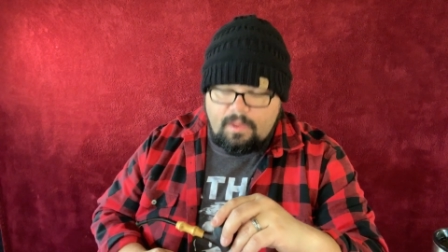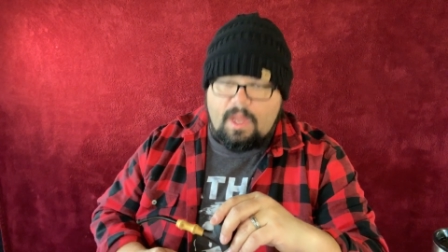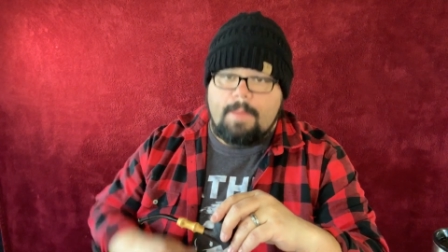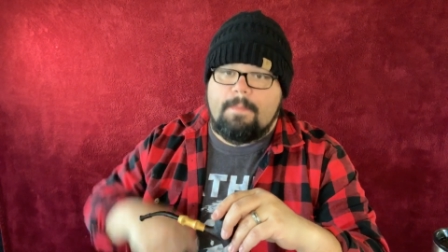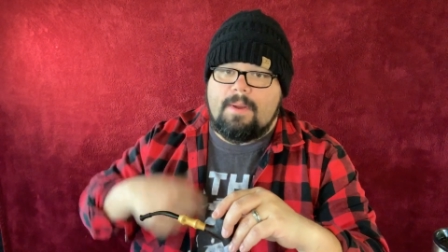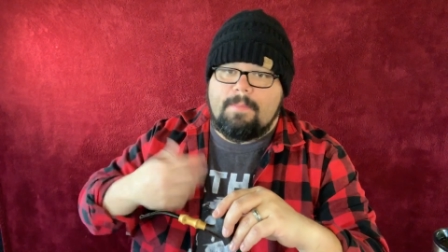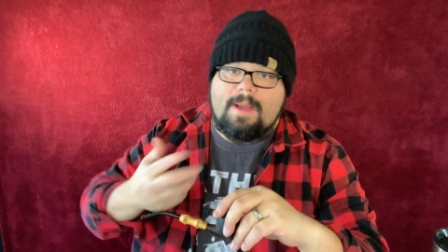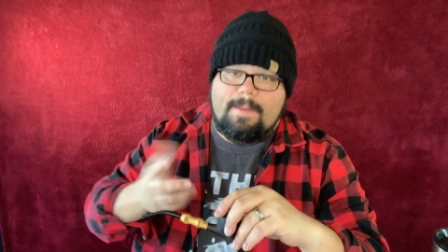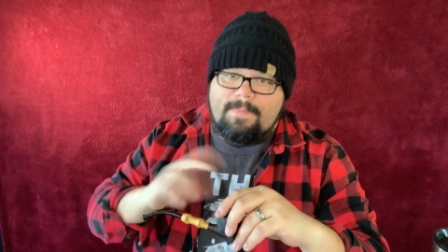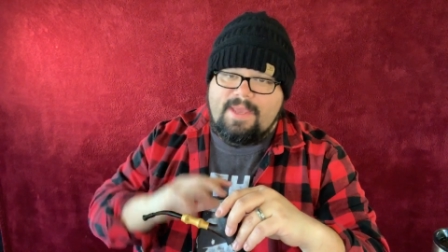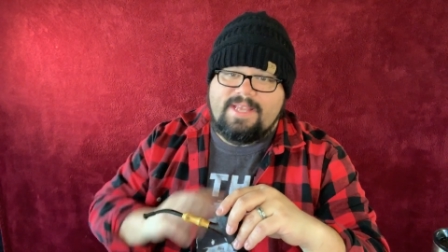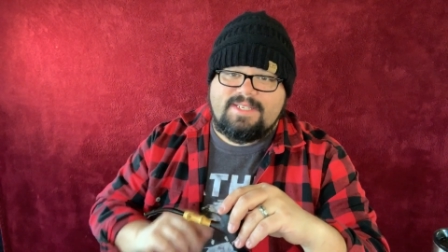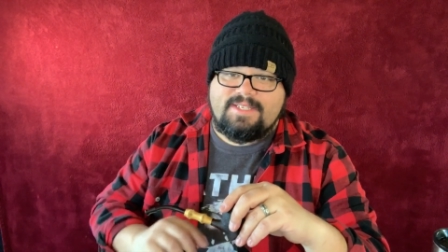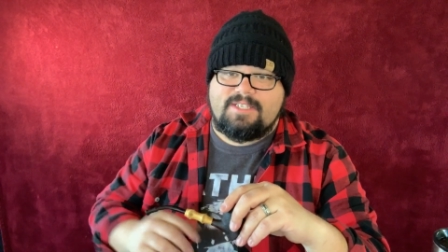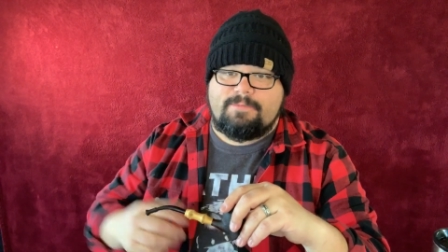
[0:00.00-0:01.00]
But my
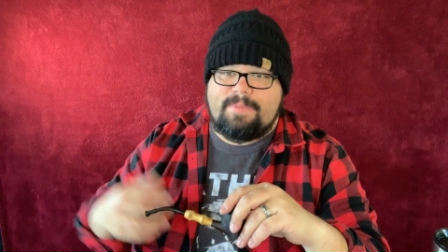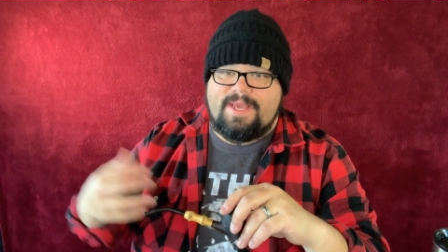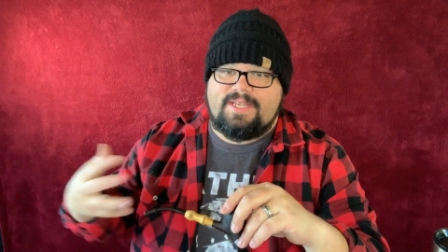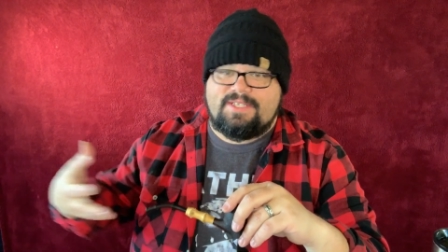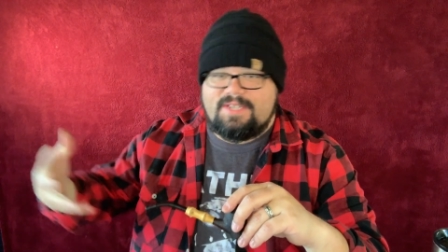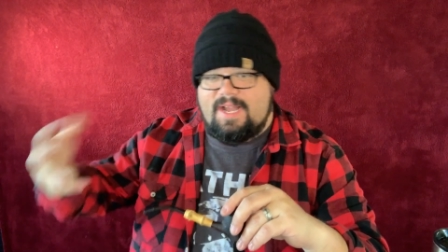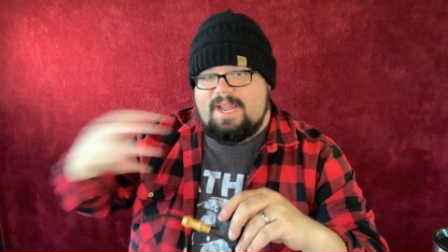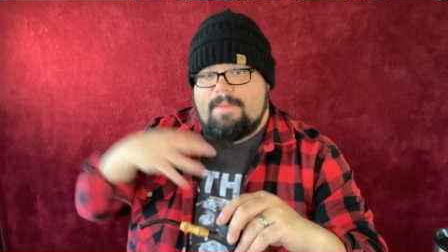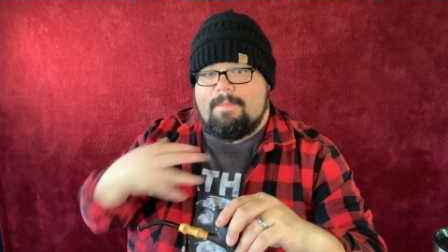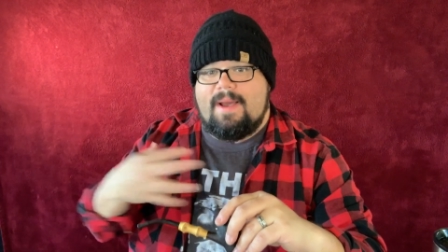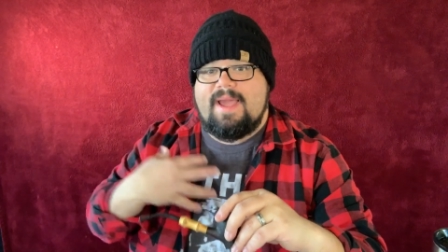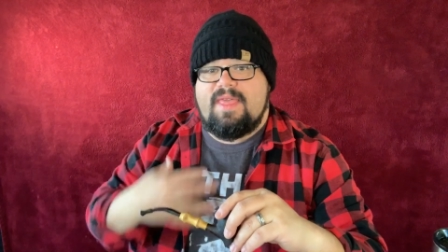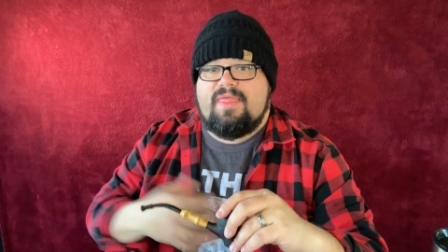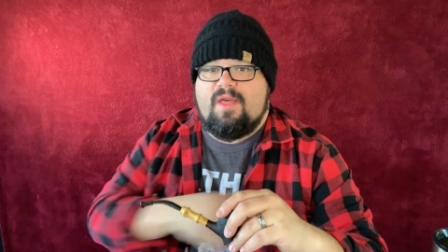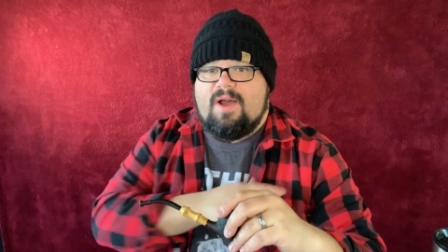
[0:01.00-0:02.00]
piece is based on
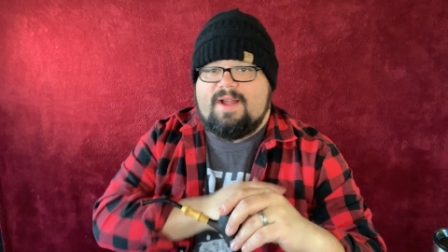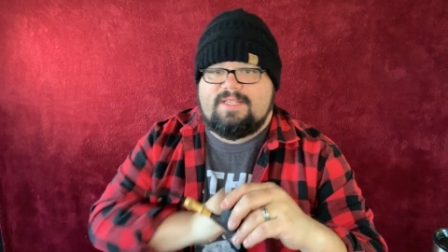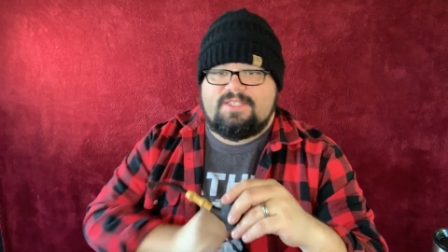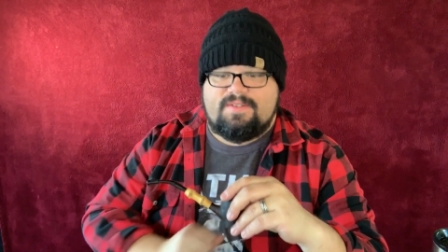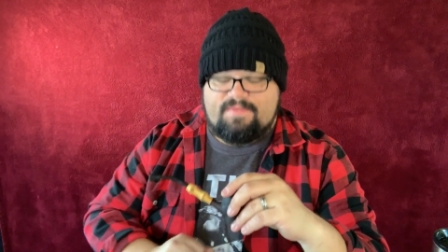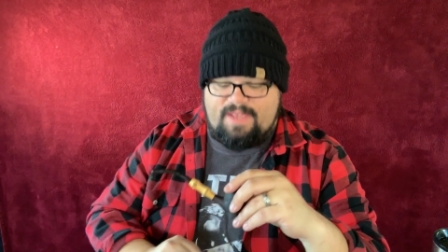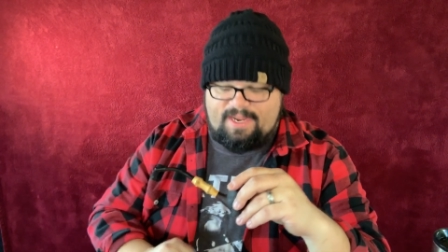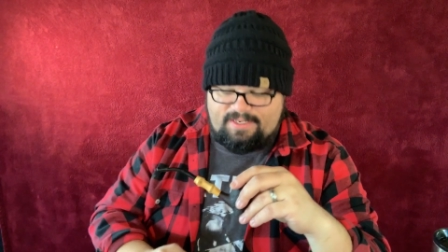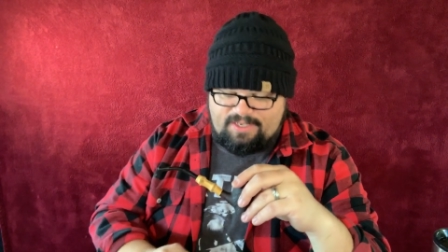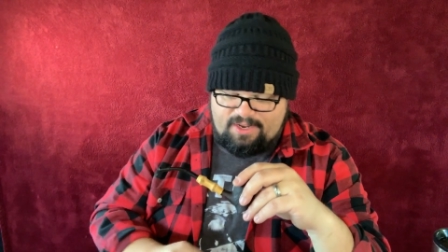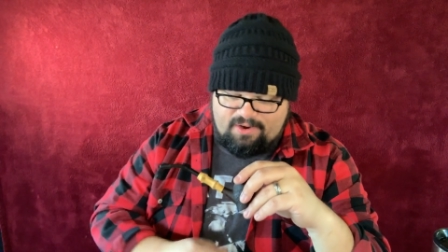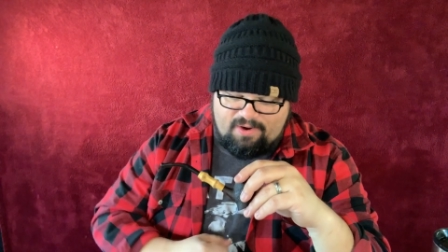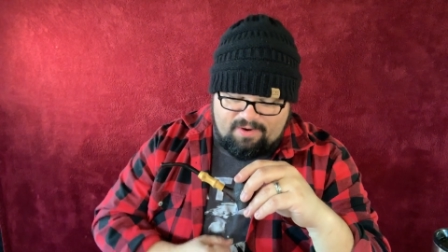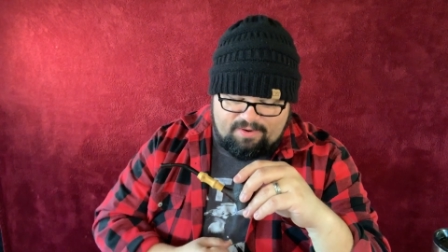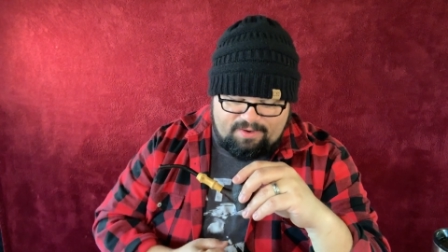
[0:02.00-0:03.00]
my thoughts of that tin
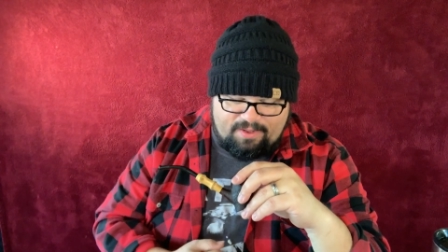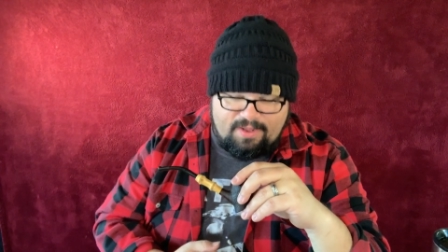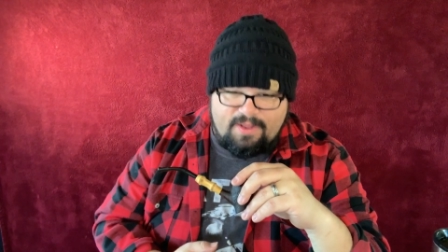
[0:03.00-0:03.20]
art.